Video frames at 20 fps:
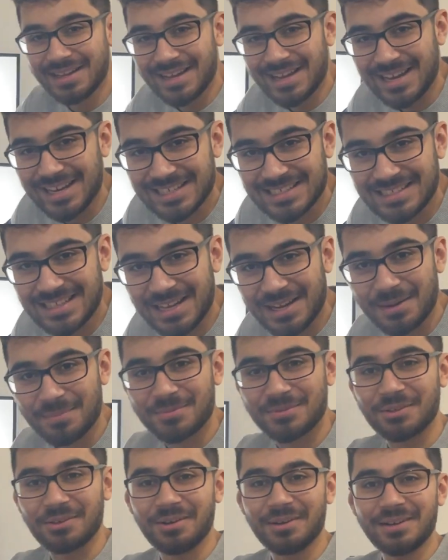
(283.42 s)
Isn't that
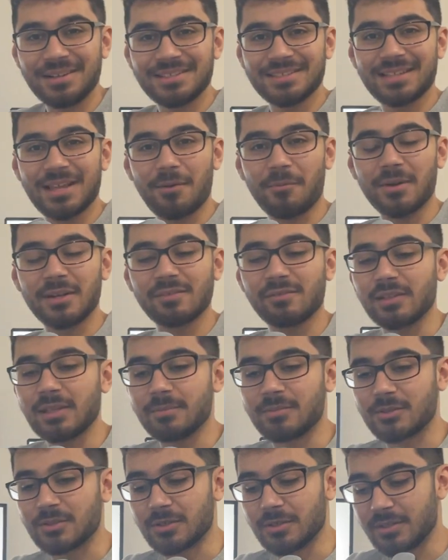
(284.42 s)
absurd? Isn't that wonderfully
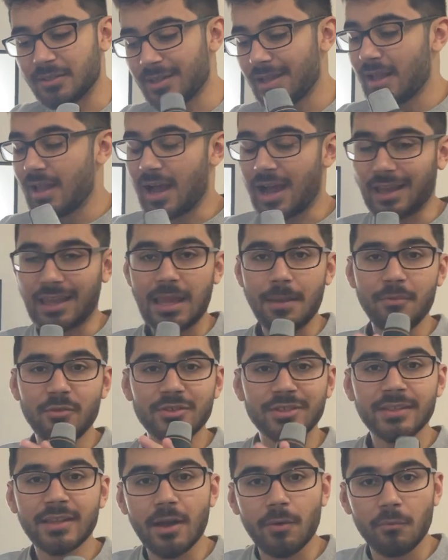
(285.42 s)
absurd? I keep
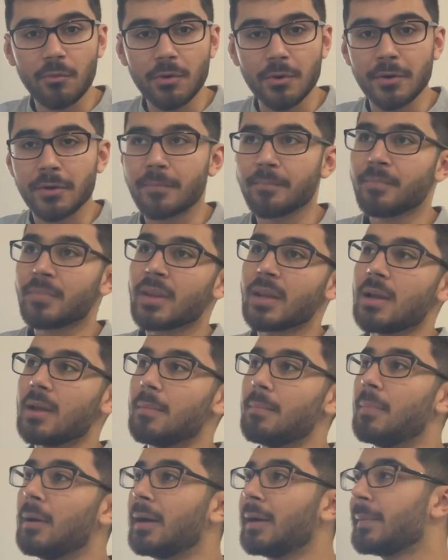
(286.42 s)
using that word,
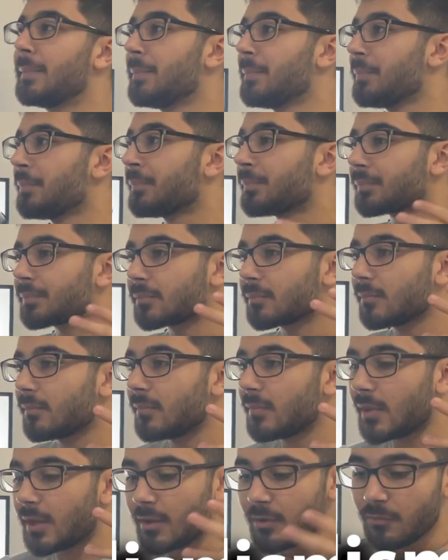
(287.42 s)
but
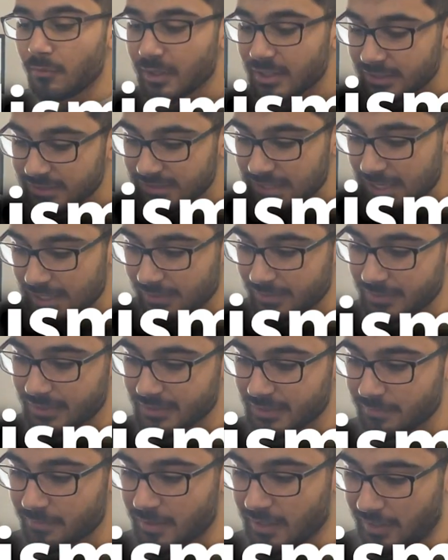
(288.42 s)
what exactly does
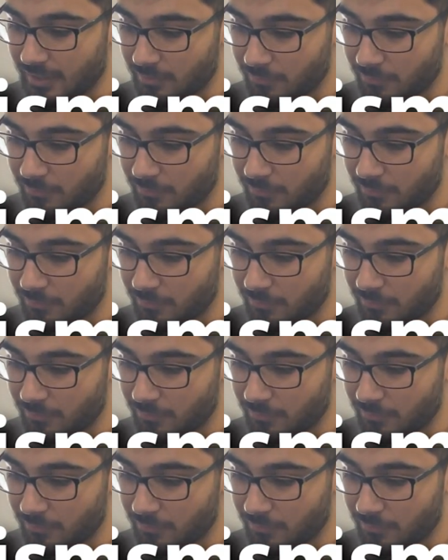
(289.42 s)
it mean?